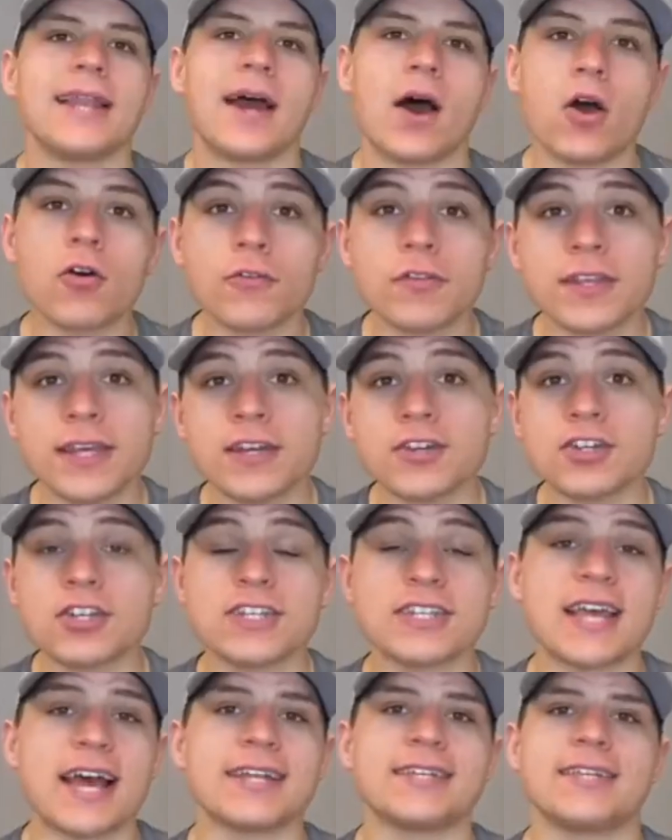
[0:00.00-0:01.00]
Now, over the years,
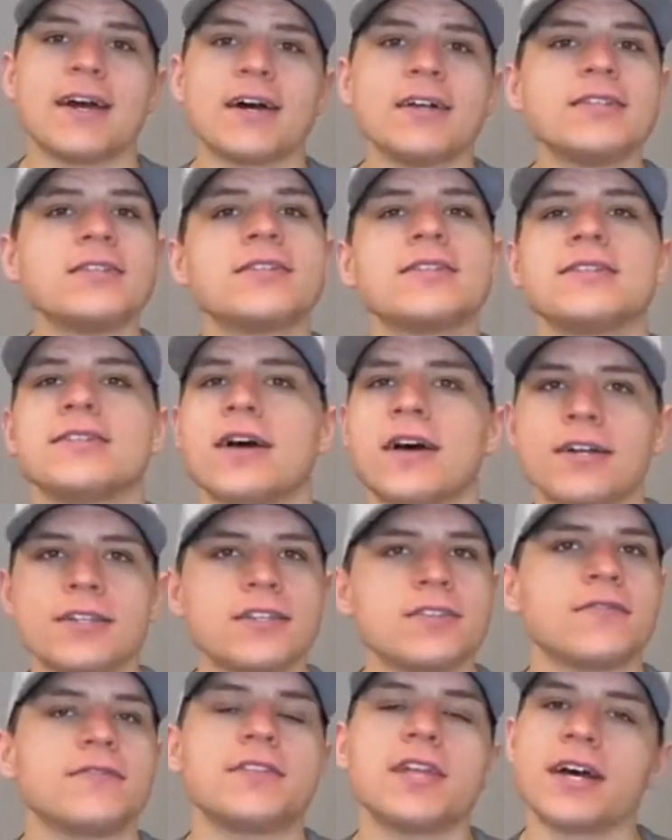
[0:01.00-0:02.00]
she's had tons and
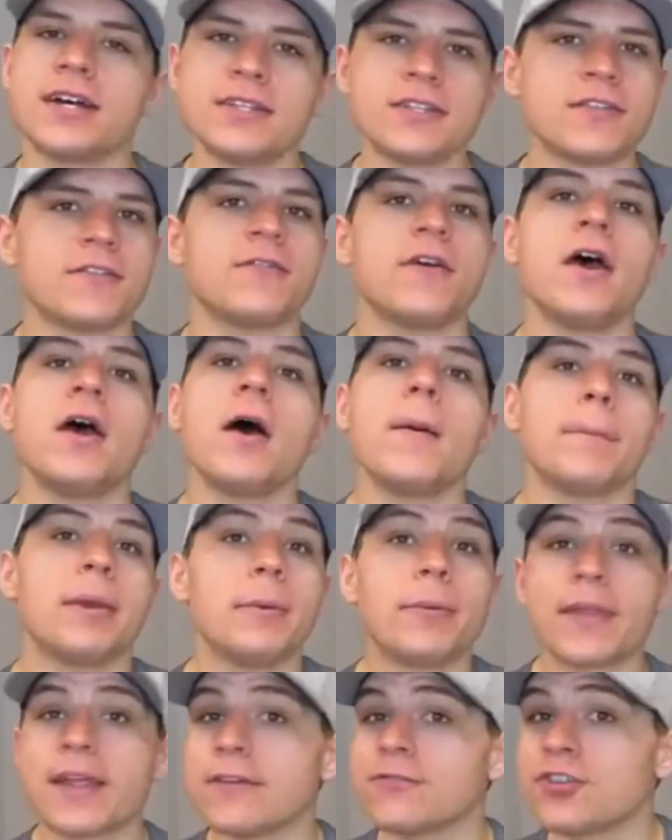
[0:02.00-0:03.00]
tons of tons of
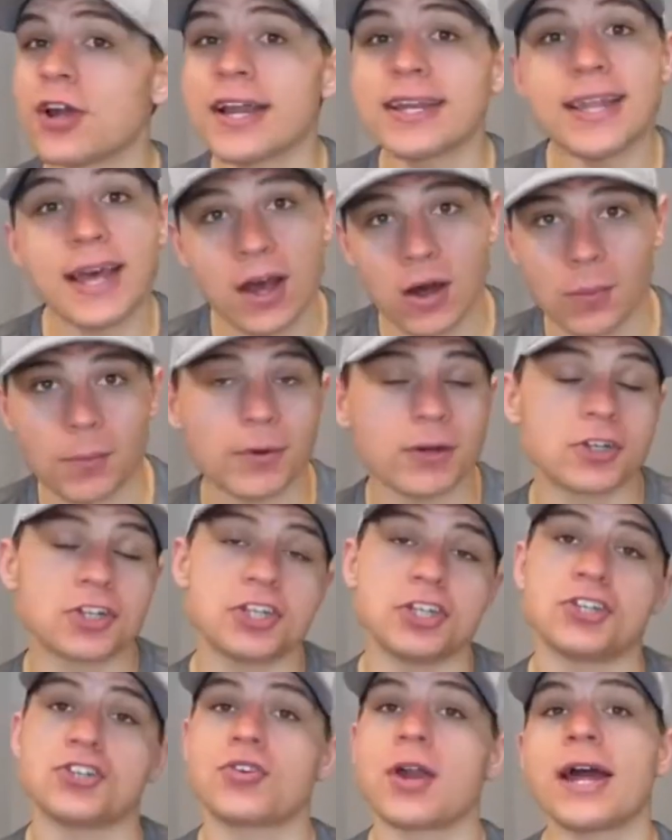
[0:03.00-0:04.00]
people that have tried to help her.
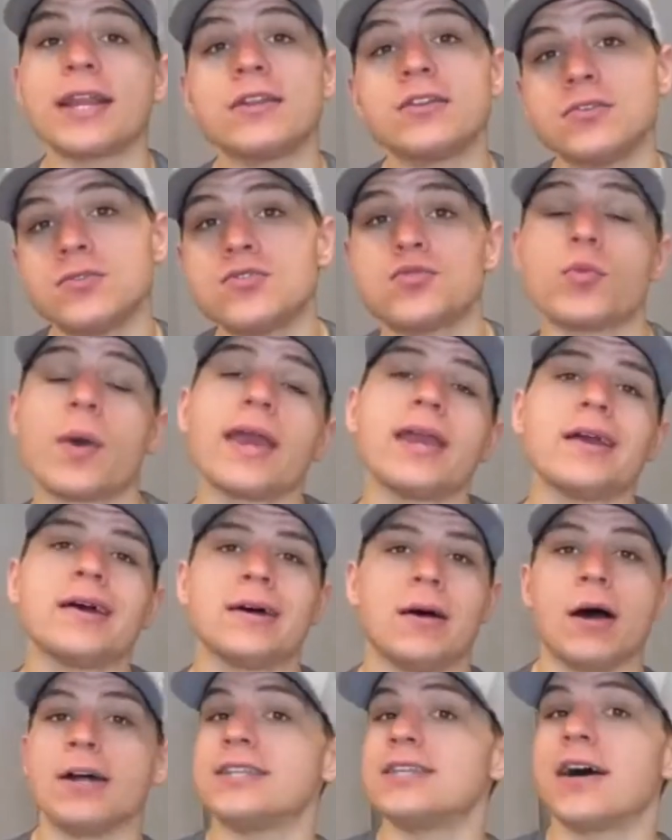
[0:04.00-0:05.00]
She's tried to lose weight
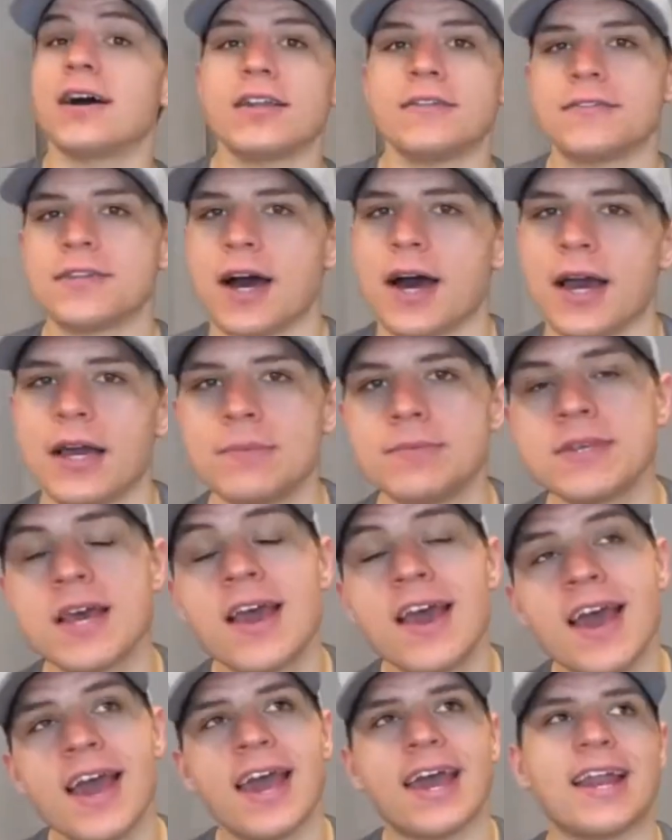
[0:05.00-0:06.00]
a ton of times,
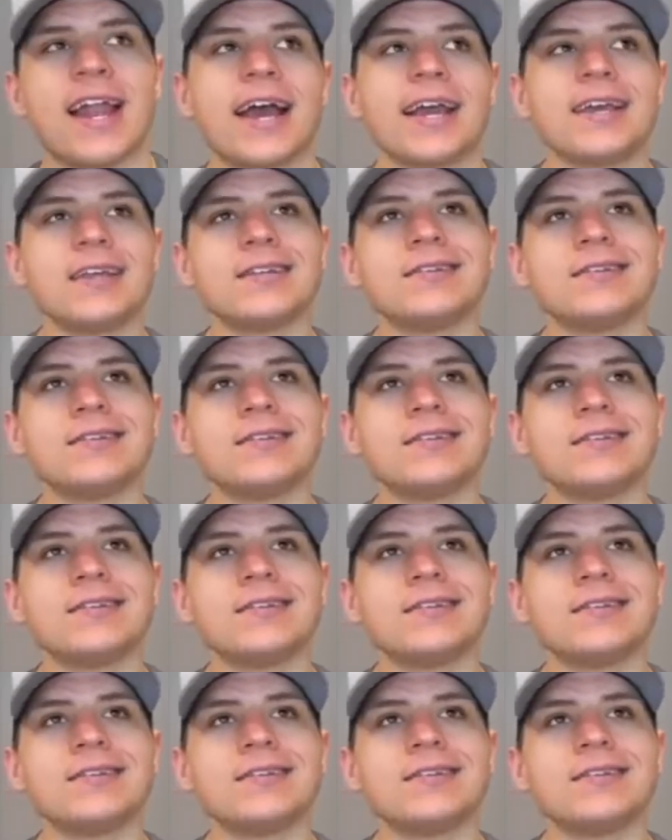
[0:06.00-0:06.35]
and I